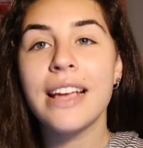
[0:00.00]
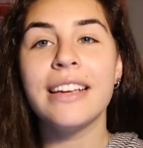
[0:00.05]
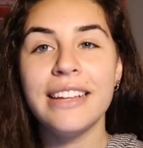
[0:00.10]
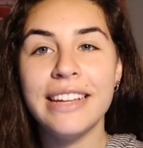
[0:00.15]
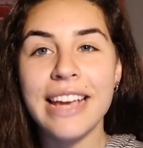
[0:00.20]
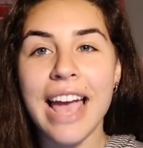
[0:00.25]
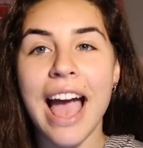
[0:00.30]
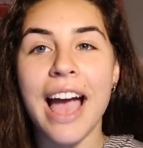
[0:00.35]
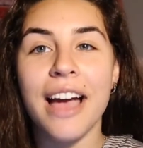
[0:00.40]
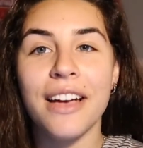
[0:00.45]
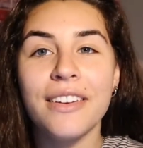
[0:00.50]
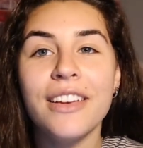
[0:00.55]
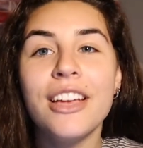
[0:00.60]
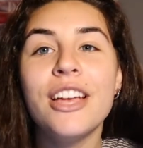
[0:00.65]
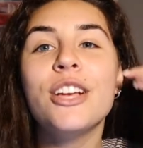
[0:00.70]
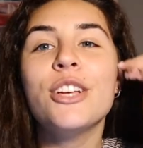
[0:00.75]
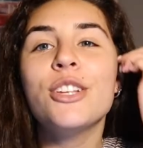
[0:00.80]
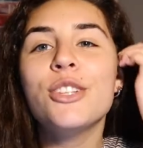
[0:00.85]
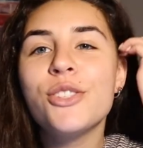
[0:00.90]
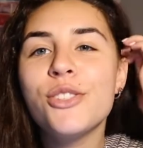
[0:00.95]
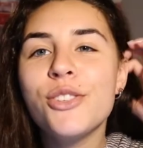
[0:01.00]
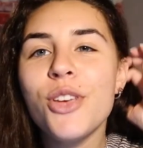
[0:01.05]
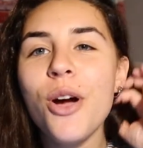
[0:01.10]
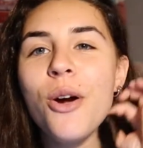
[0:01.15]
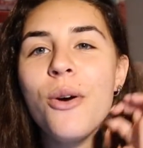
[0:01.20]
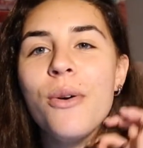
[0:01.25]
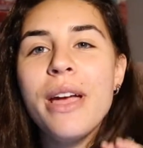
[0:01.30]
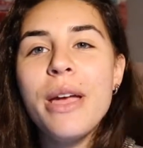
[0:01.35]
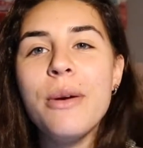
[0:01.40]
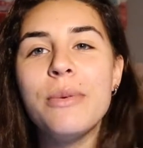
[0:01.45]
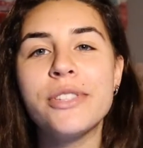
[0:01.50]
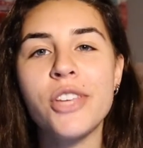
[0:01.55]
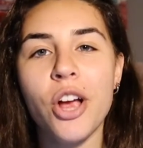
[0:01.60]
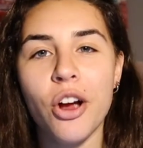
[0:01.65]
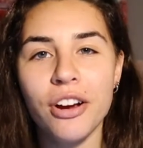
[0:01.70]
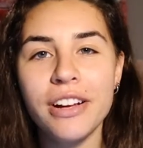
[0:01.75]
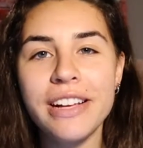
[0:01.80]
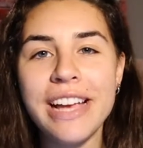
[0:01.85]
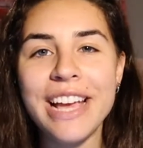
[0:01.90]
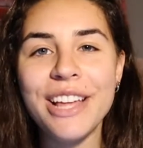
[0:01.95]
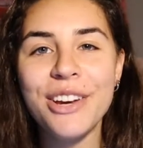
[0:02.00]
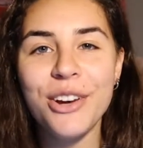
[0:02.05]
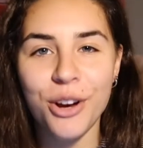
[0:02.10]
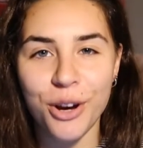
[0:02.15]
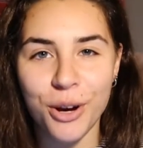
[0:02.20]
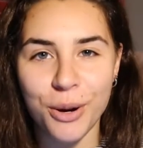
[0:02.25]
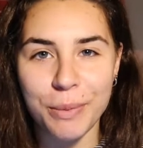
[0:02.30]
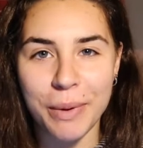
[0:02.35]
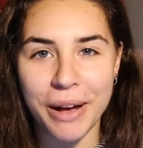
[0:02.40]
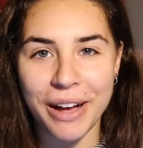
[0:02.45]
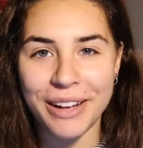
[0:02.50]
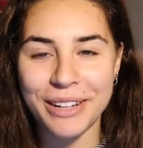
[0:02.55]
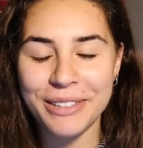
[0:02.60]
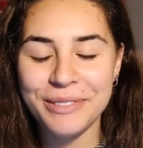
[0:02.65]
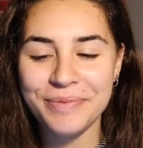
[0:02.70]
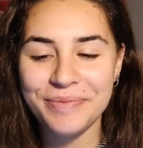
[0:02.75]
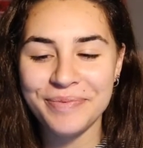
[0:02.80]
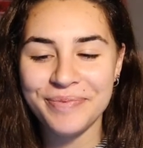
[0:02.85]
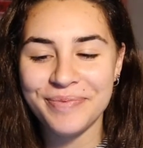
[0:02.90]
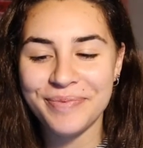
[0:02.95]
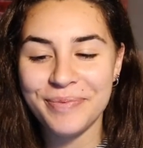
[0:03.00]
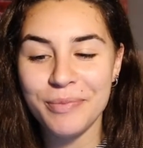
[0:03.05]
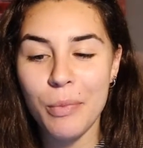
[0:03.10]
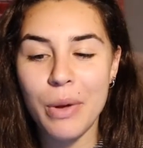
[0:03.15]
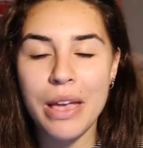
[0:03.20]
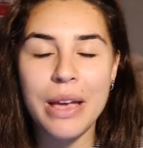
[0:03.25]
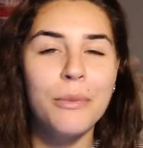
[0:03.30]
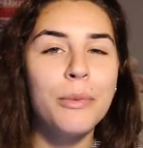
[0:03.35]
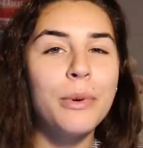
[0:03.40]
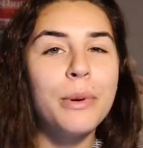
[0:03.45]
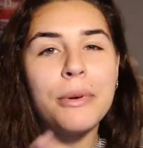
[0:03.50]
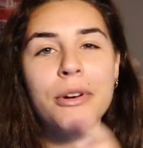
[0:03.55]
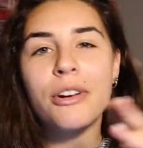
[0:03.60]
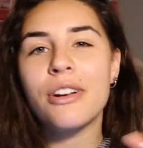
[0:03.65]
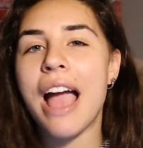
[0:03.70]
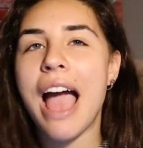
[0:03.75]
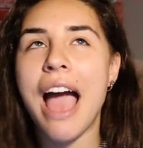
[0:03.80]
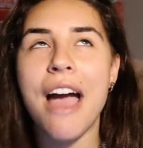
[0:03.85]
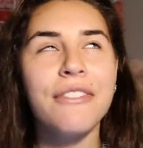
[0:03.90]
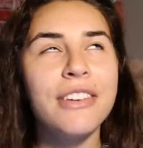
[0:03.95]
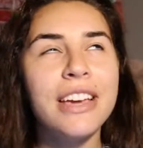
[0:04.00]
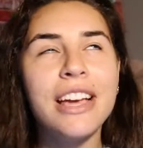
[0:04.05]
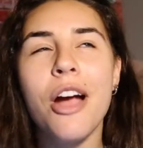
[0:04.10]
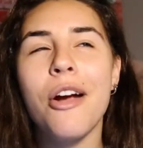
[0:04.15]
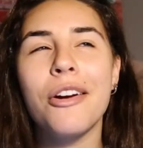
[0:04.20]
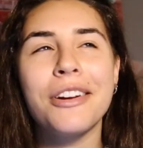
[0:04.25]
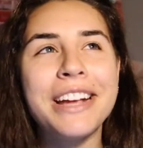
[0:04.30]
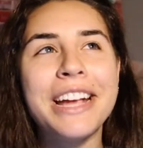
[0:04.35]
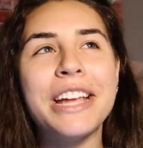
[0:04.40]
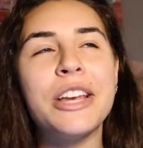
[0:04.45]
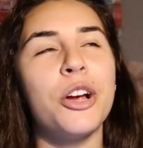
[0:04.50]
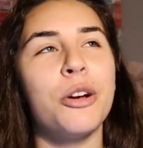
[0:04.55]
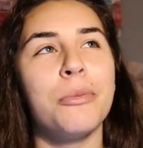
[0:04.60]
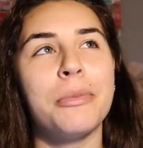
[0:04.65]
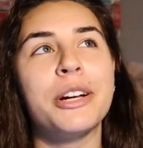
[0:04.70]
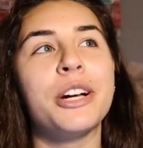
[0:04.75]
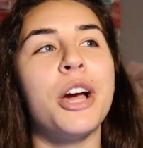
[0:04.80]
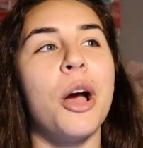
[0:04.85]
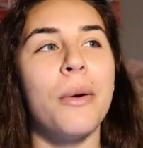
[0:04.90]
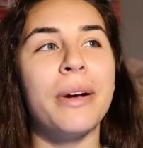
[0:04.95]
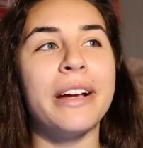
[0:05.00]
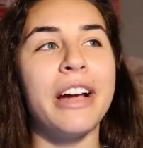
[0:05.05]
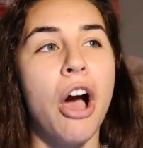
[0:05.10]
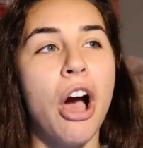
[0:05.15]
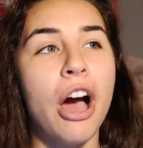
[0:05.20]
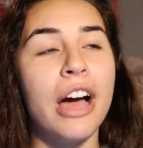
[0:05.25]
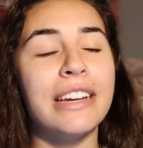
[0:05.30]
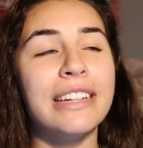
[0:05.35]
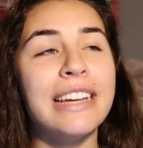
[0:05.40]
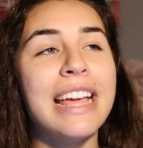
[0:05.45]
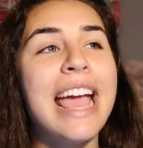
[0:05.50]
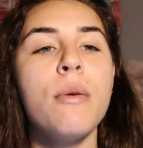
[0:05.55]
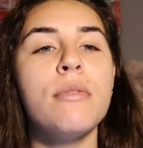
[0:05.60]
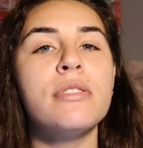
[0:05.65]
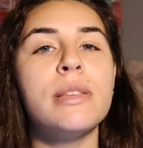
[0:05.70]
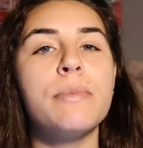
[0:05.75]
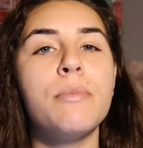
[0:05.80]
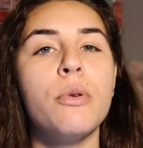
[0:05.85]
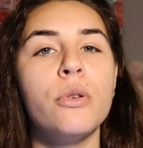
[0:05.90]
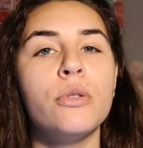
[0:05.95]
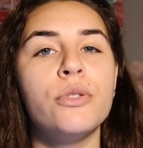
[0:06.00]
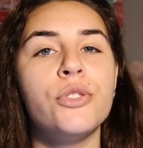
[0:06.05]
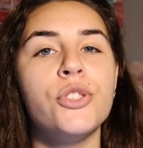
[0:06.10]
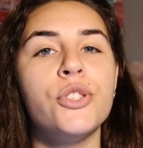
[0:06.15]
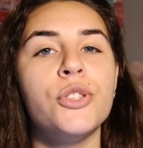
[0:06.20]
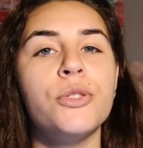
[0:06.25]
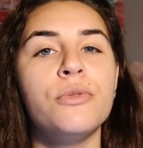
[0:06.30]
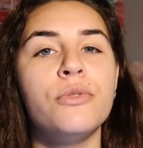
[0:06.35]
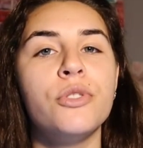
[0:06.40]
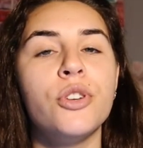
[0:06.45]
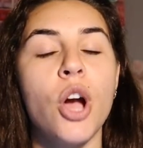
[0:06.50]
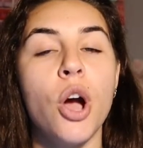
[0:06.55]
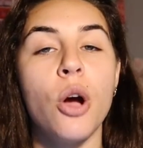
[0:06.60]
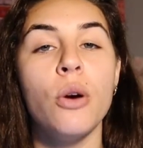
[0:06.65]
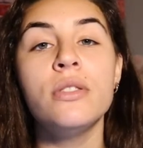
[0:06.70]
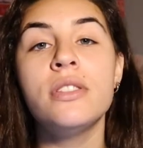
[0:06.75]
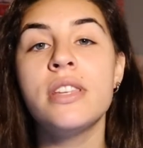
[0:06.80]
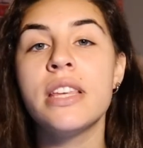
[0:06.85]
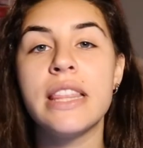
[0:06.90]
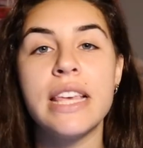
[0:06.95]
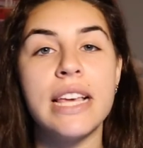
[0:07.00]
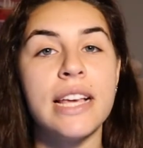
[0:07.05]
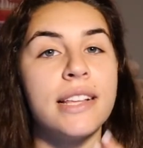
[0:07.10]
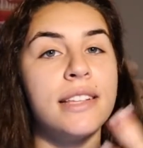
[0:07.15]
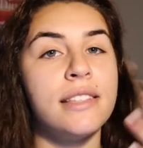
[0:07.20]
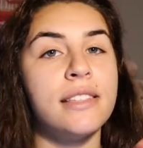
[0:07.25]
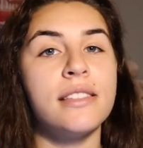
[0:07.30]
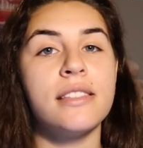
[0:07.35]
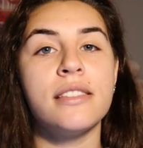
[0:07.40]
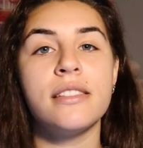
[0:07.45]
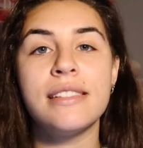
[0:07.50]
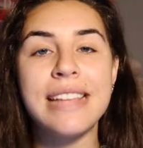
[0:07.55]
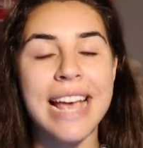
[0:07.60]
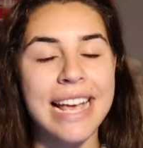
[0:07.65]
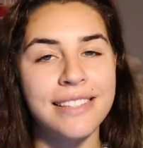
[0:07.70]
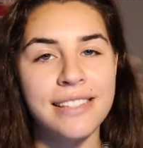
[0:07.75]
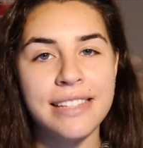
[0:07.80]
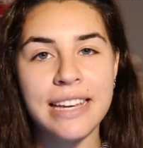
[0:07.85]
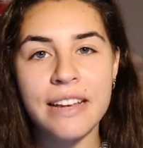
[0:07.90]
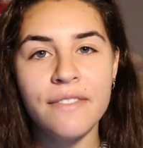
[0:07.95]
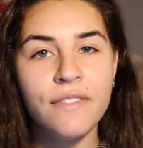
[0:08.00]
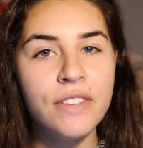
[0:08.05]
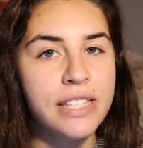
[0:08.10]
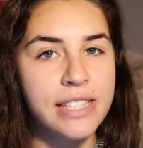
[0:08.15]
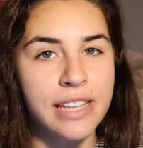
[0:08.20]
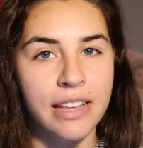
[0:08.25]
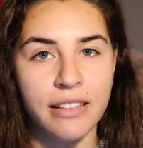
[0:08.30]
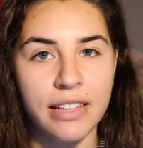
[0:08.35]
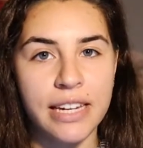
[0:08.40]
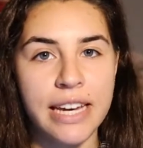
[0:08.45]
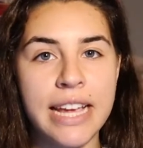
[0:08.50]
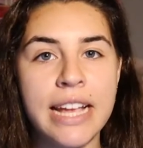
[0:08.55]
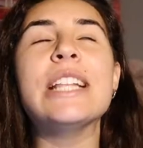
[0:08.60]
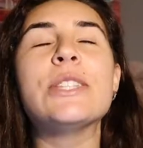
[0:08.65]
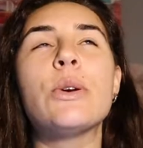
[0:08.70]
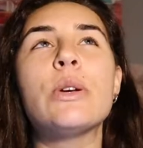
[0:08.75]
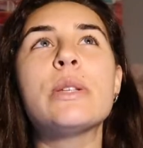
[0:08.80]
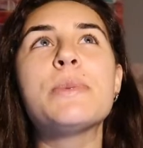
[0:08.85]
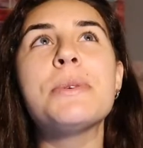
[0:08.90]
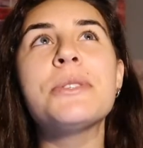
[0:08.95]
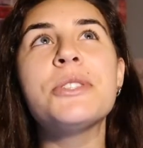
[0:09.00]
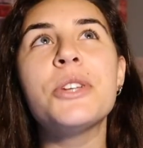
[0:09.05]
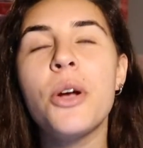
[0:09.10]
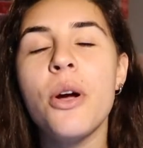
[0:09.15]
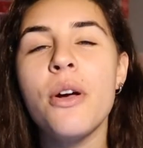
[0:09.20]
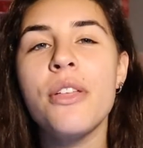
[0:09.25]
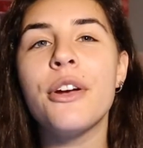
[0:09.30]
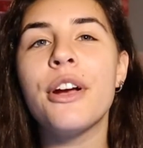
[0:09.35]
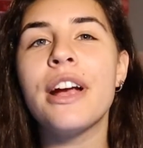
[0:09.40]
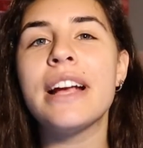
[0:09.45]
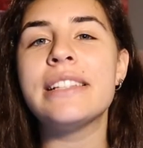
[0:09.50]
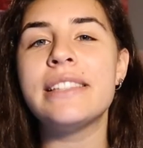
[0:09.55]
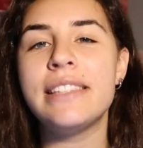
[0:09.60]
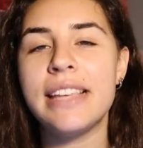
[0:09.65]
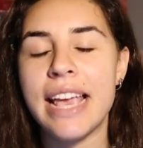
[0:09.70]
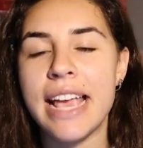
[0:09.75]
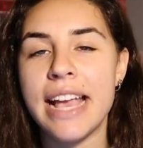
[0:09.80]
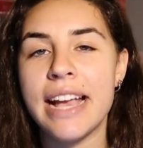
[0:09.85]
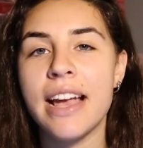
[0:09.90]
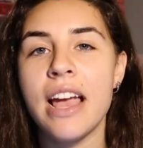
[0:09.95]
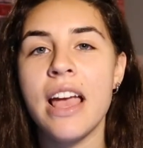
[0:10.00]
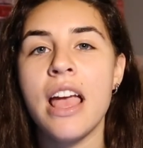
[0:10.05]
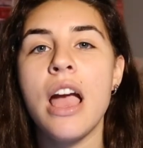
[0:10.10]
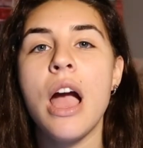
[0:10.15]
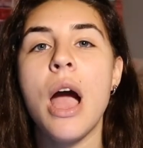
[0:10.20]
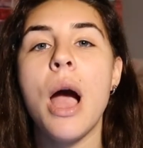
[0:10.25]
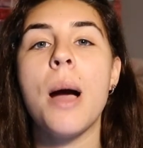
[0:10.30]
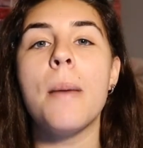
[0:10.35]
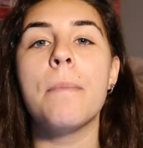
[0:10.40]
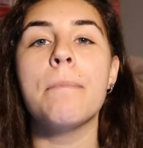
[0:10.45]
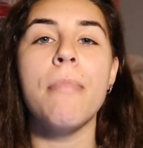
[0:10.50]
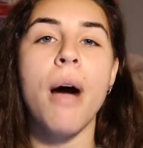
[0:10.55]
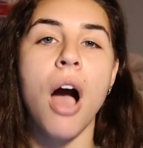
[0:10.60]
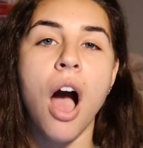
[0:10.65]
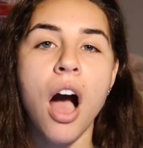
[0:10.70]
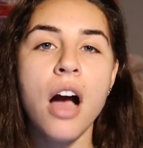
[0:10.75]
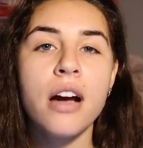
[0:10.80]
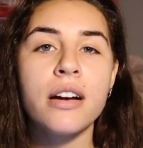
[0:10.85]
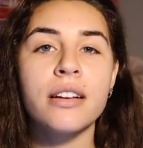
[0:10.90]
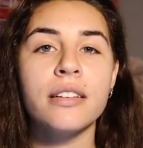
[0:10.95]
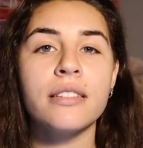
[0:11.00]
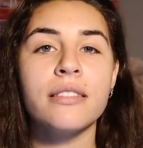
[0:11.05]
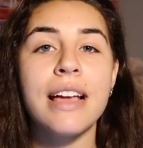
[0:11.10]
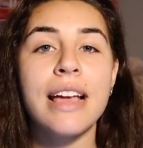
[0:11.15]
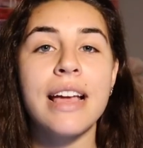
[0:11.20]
Yeah, so it was Hurricane Irma. We were having Hurricane Irma going on. I was supposed to go to this testing facility, and so I was supposed to go there and take a mock